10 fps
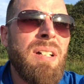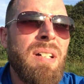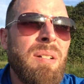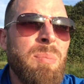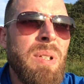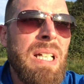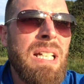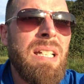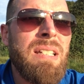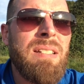a
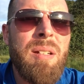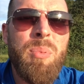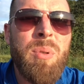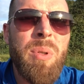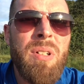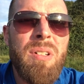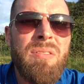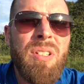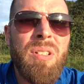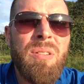completely separate part
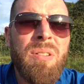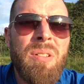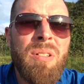of you